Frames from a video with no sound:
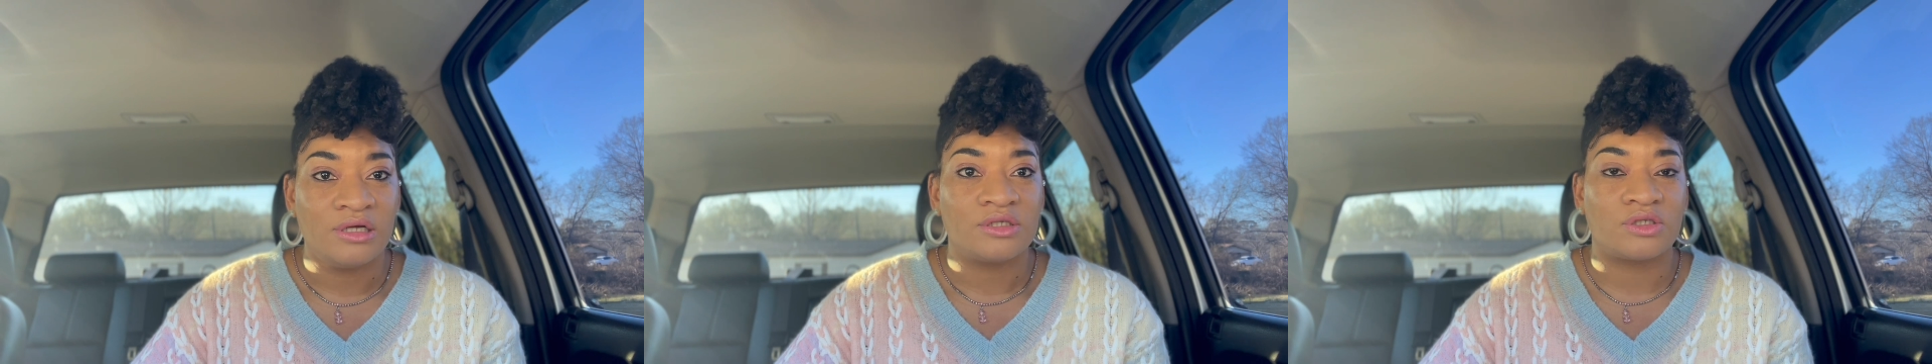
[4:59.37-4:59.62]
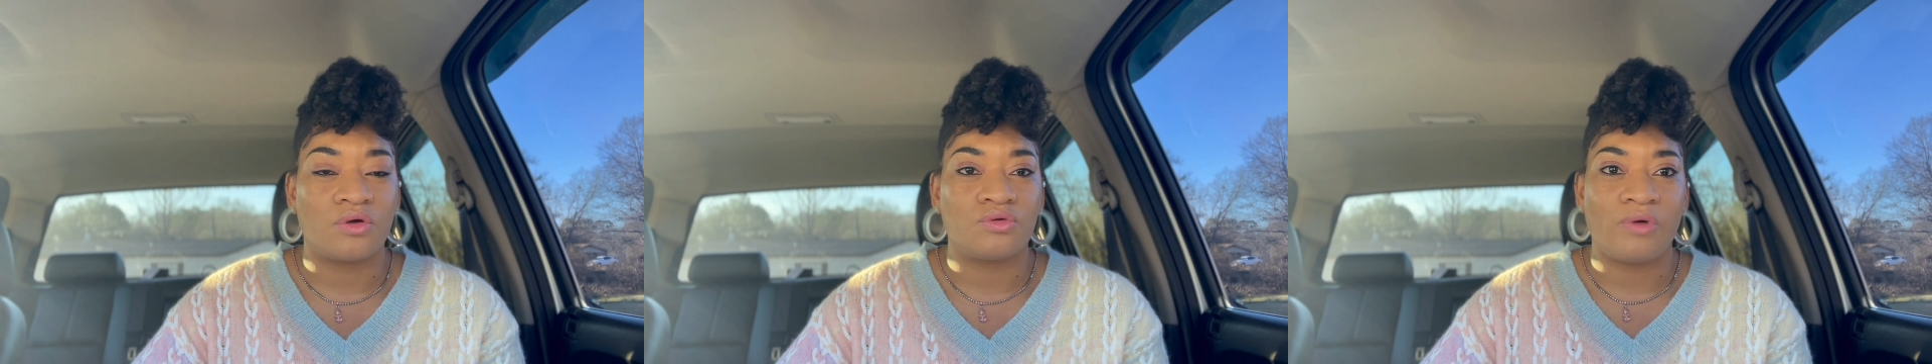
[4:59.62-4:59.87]

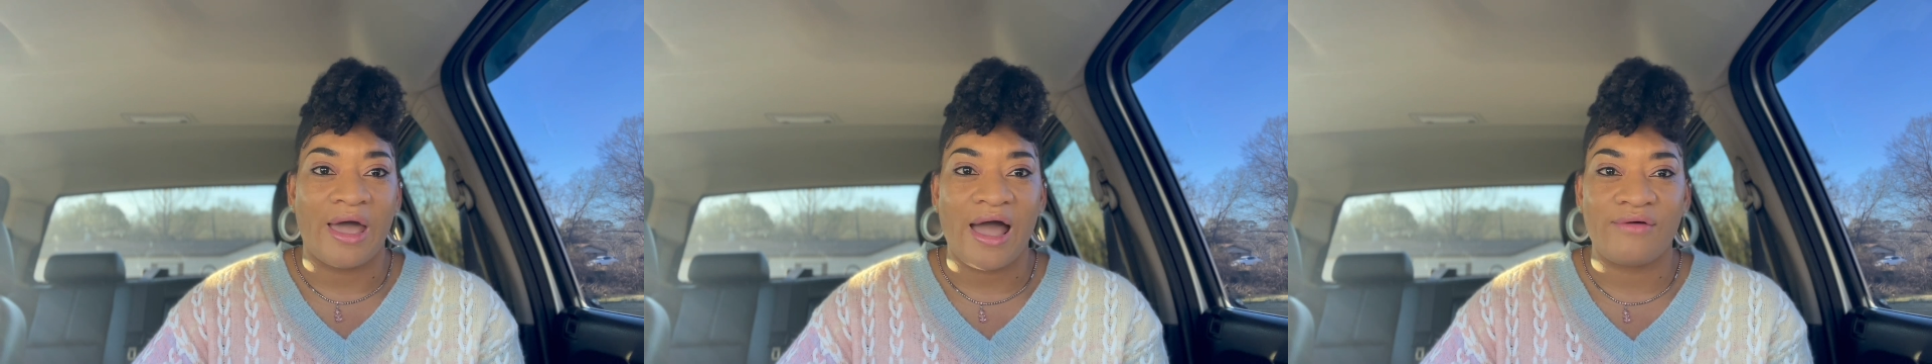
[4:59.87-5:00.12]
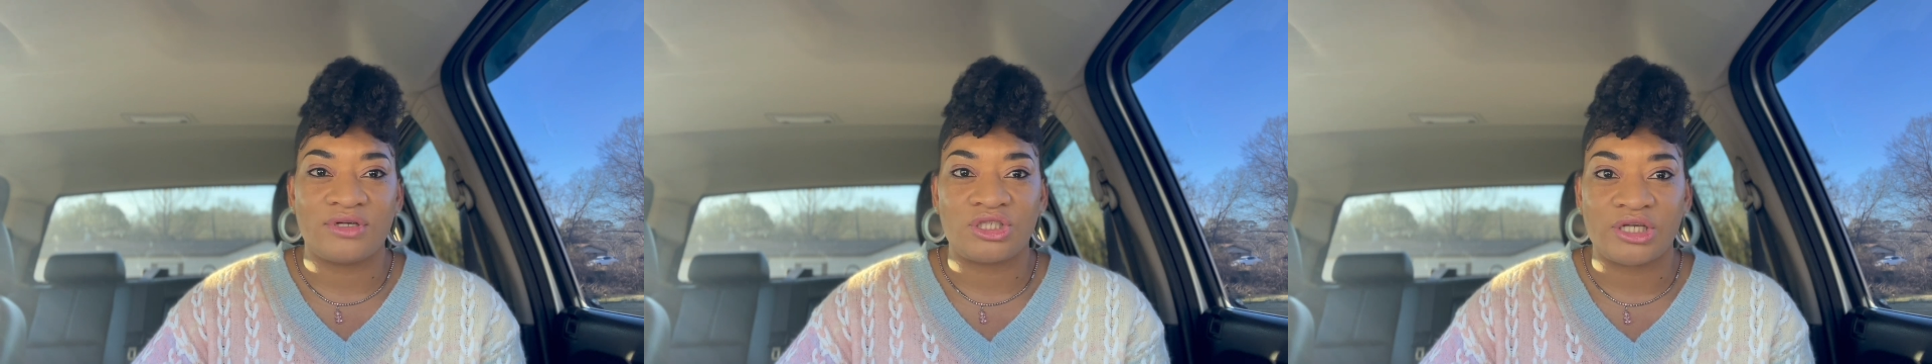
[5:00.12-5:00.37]
So you
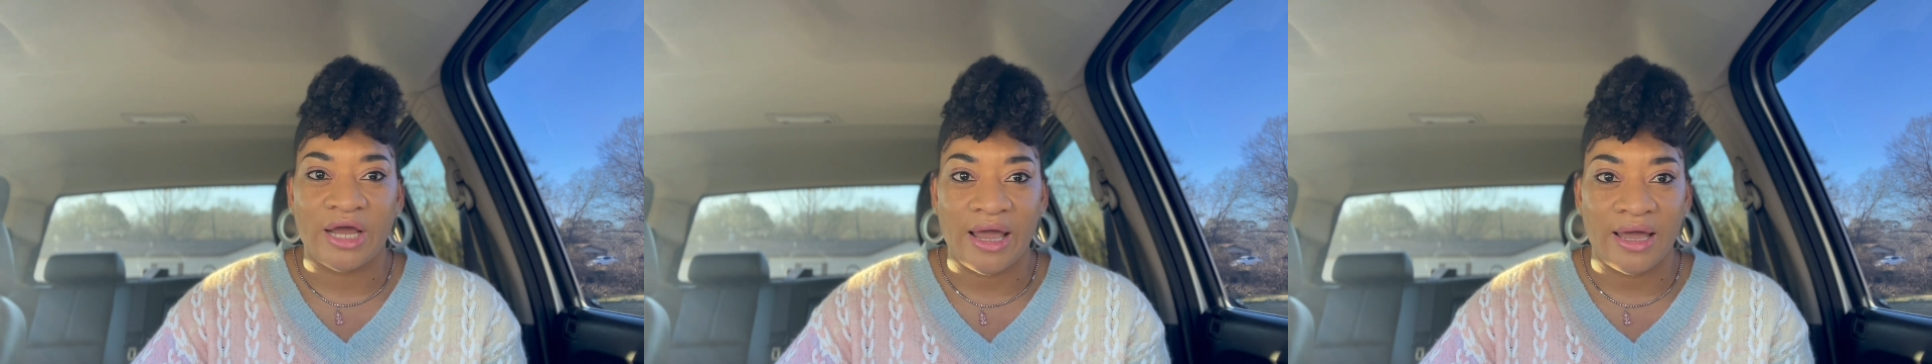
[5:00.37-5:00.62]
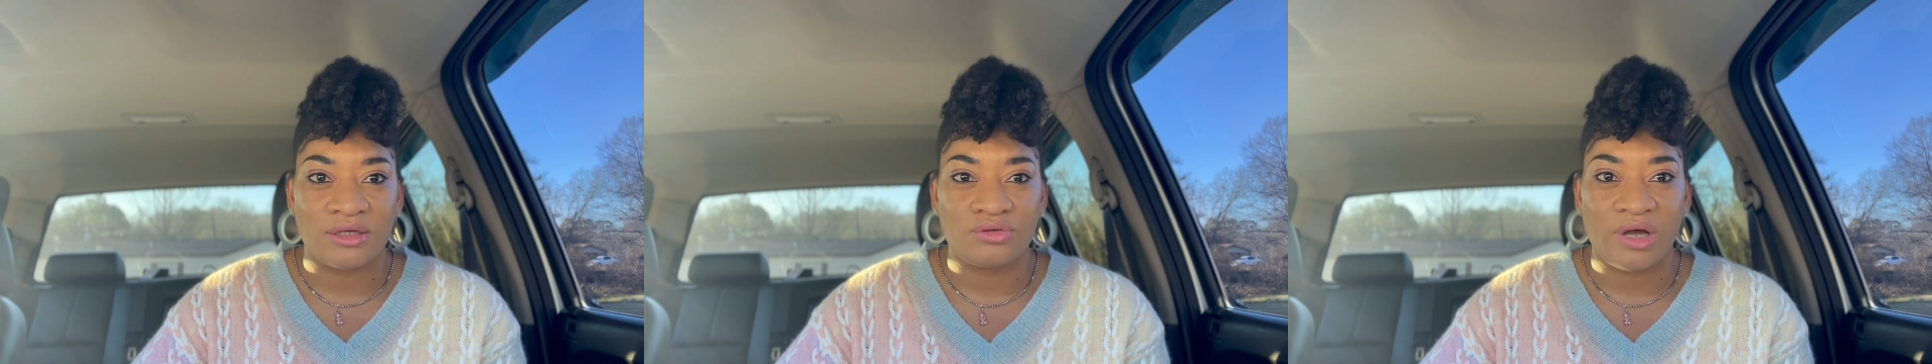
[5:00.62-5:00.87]
have a
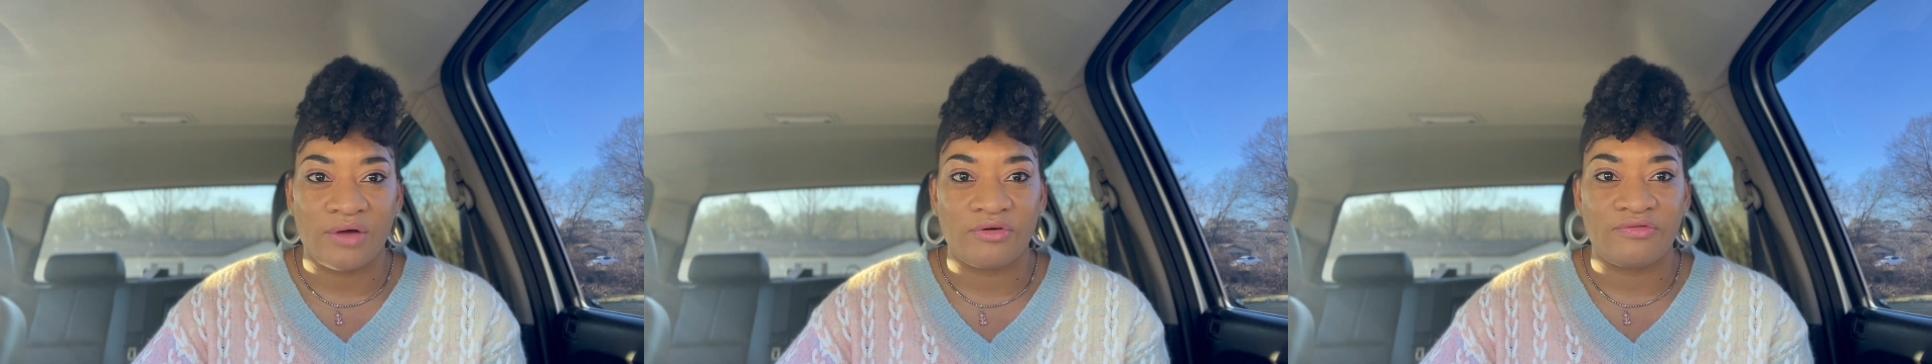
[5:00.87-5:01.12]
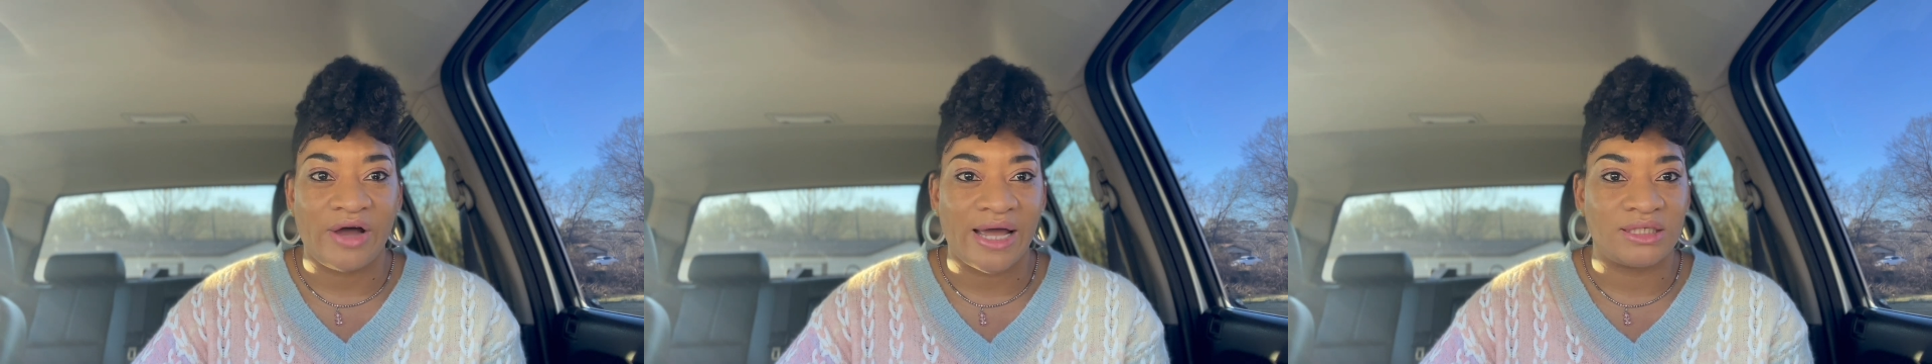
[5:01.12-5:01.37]
chance. You have a
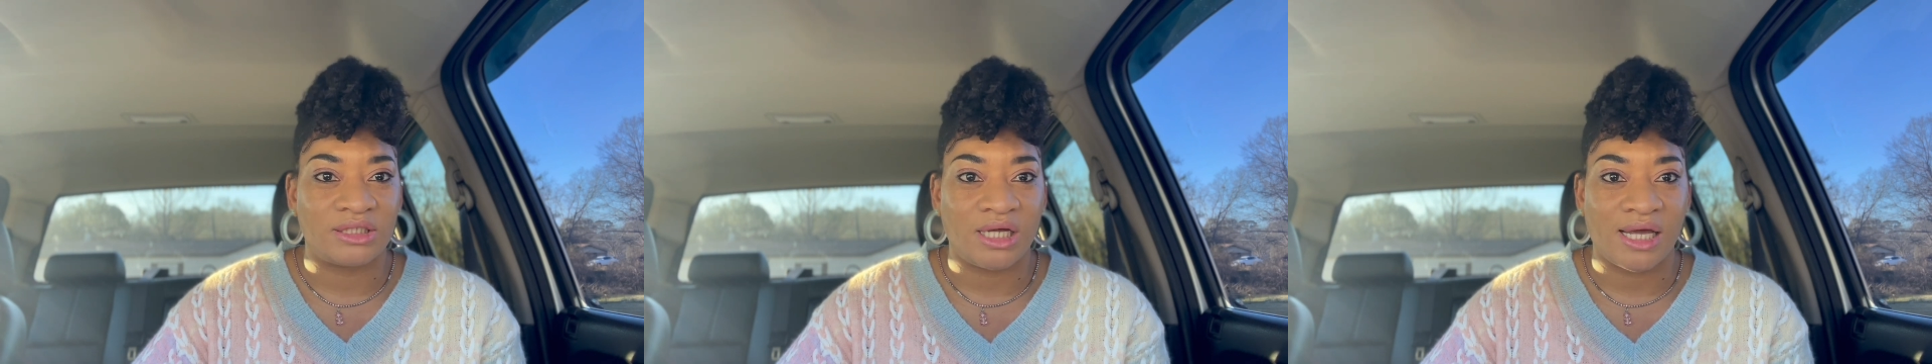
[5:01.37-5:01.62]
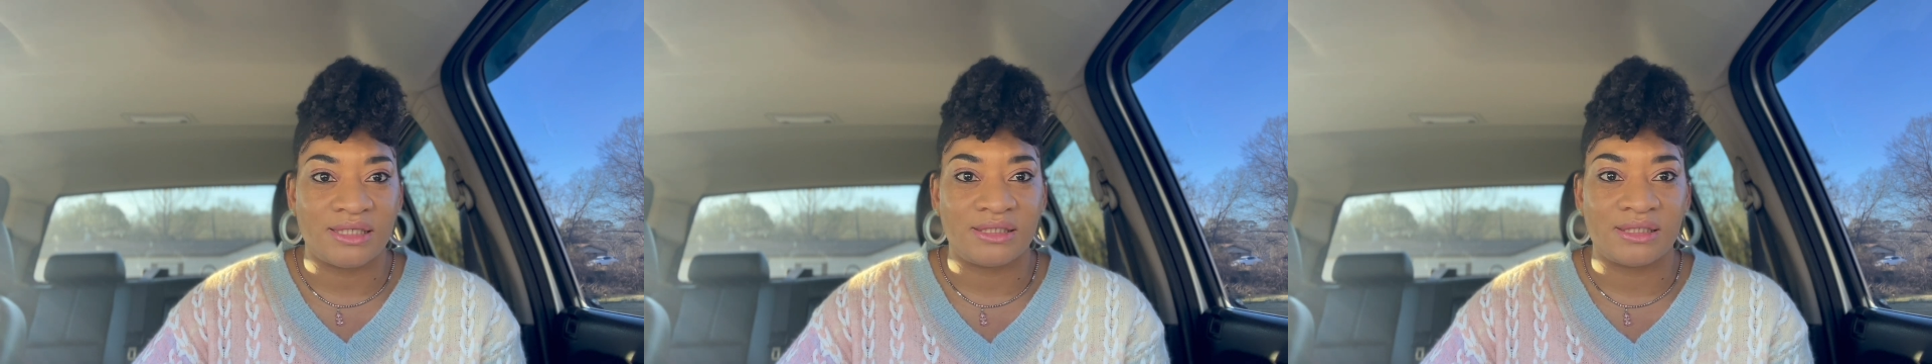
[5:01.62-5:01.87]
fighting
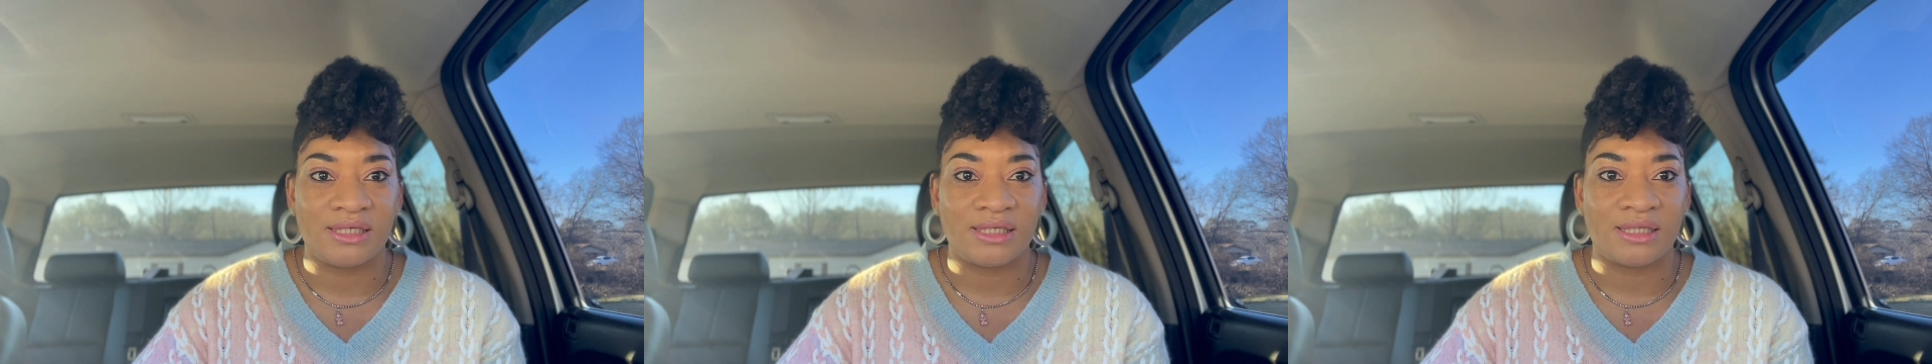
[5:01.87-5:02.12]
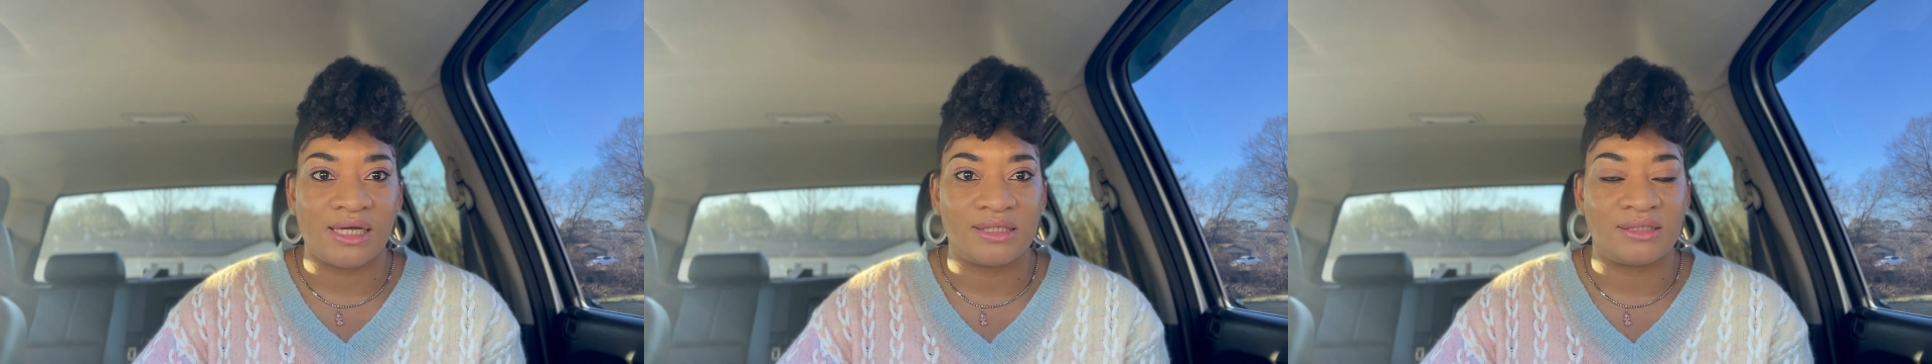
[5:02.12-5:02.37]
chance to get
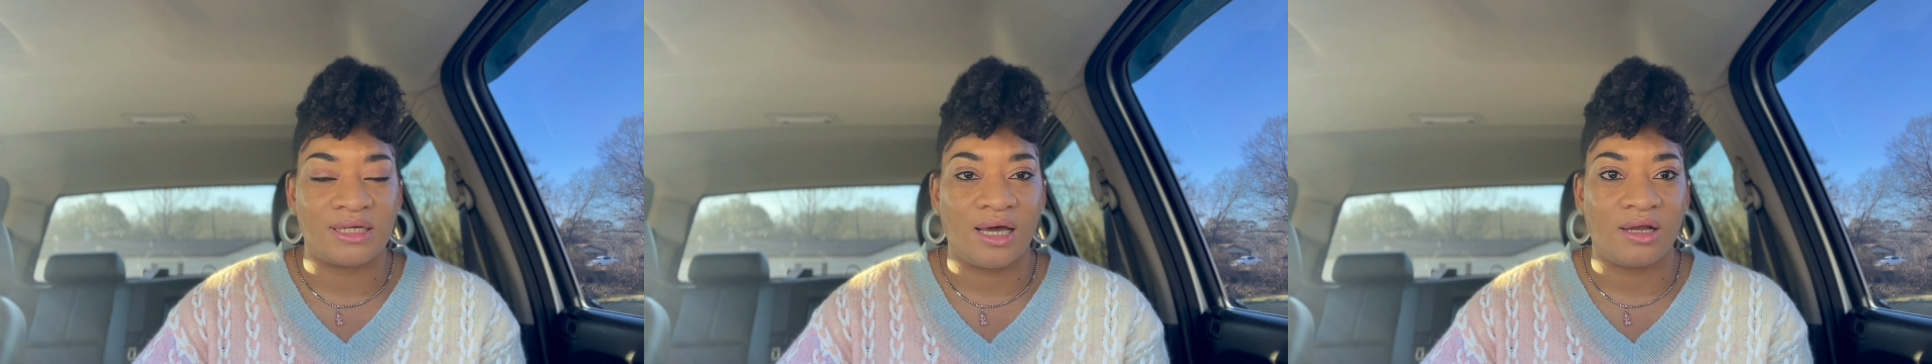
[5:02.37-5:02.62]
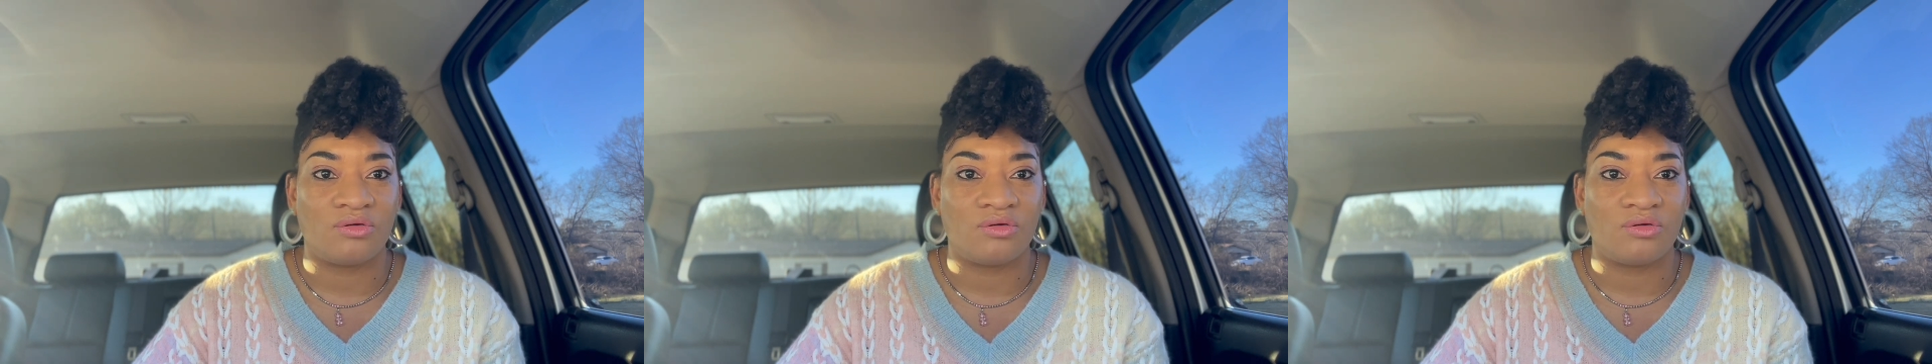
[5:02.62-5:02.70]
things together.